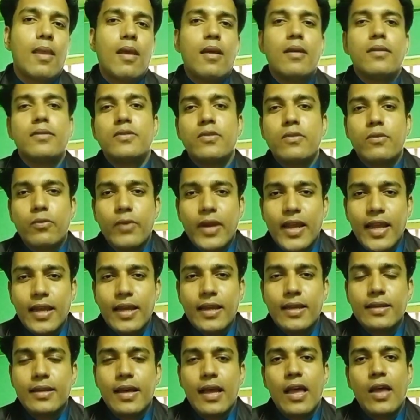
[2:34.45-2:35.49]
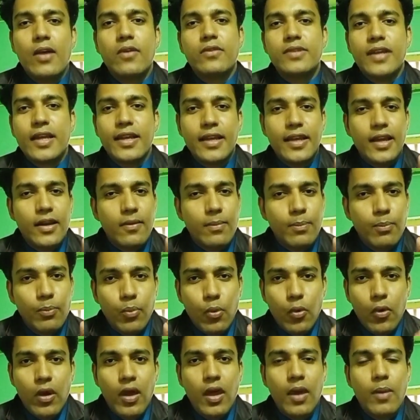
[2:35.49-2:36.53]
to read out any kind of
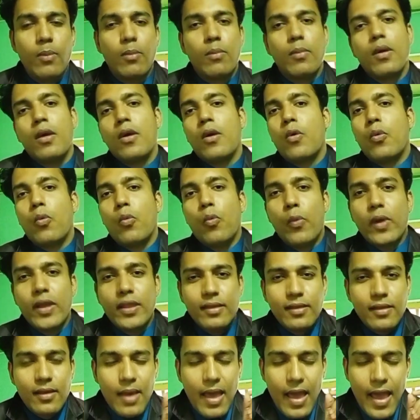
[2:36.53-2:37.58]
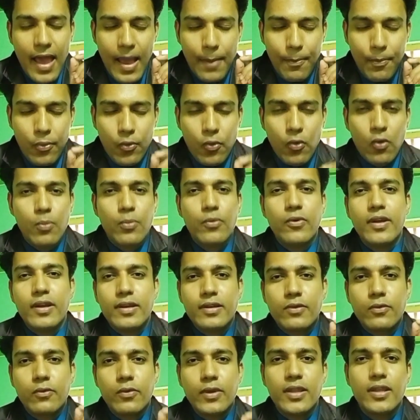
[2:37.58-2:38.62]
poem with the appropriate
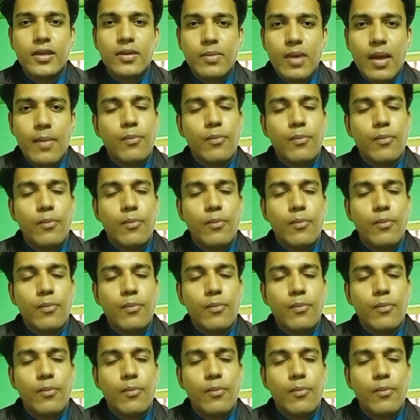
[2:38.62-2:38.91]
rhythm,